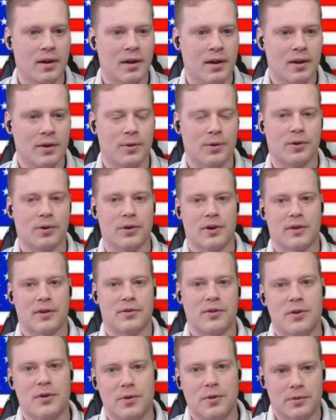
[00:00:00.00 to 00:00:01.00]
Well, good
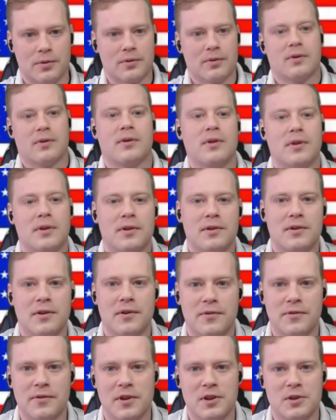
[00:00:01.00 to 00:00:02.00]
afternoon to
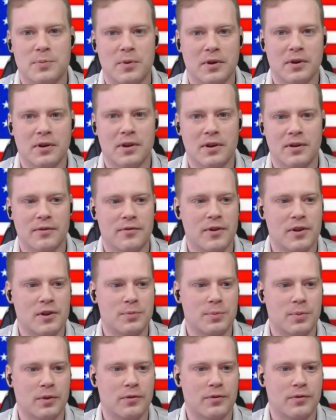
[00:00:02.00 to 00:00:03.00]
Facebook and
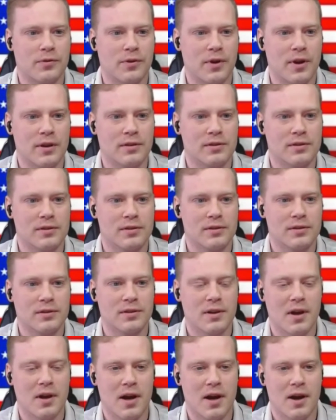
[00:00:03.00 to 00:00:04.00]
Facebook friends.
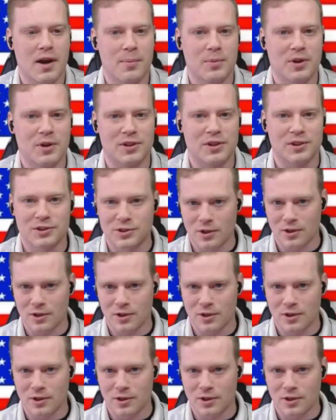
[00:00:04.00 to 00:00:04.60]
I'm going to start a